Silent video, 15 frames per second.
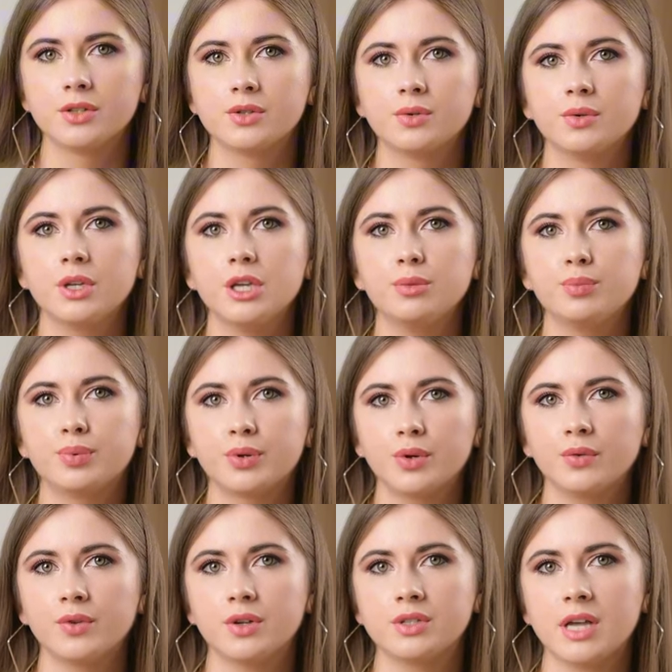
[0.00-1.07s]
To
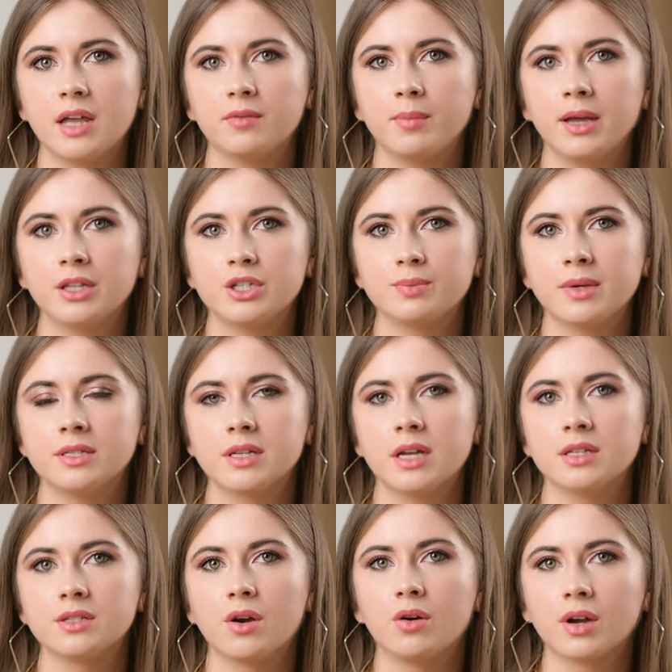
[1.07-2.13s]
improve your time management
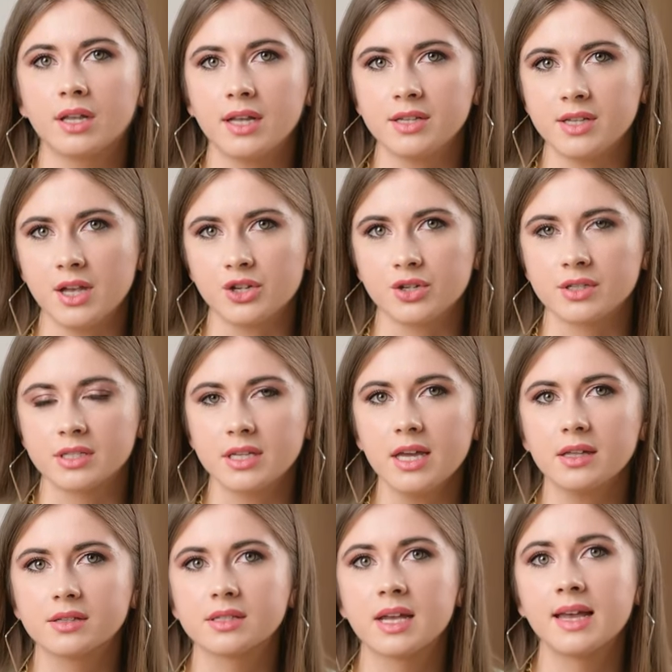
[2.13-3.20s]
and organization
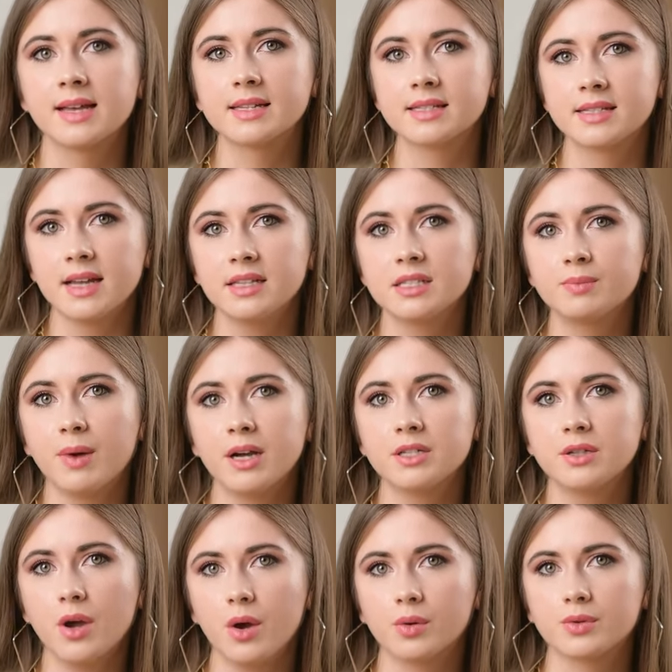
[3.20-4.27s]
skills, set
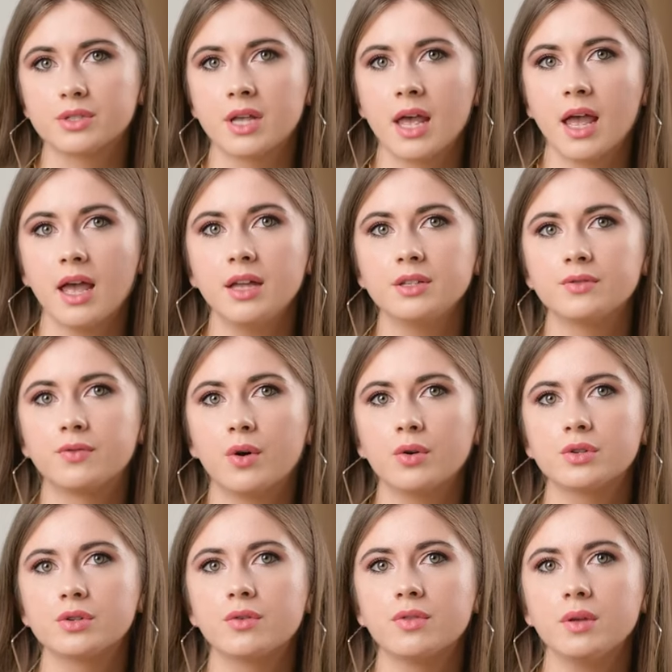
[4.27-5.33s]
smart goals and
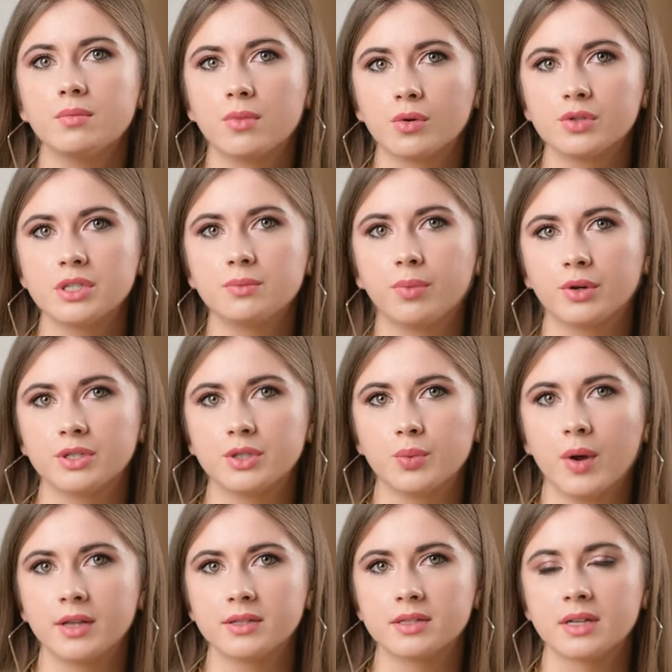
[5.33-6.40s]
focus on the most important
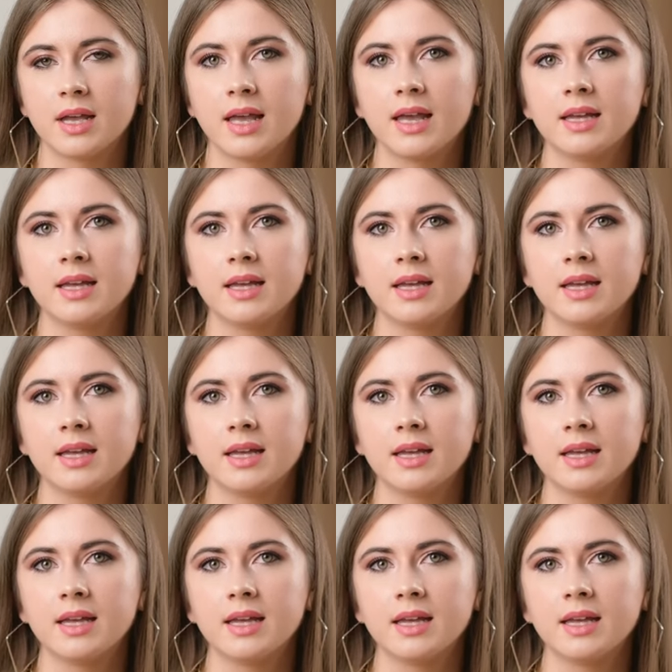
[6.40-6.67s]
ones.